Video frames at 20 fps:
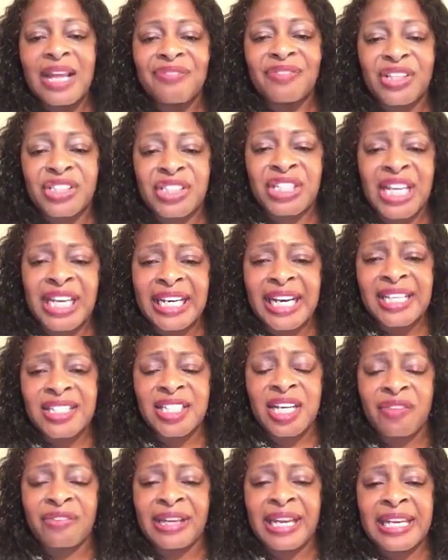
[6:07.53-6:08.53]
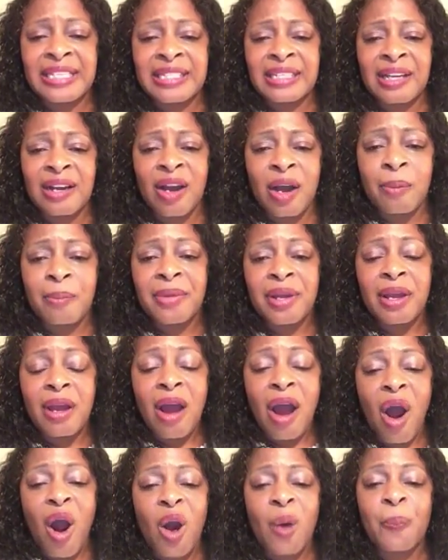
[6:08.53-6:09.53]
The tenets of Islam
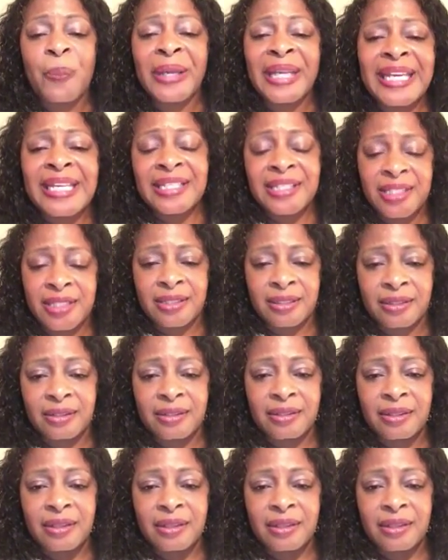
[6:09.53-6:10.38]
are peace.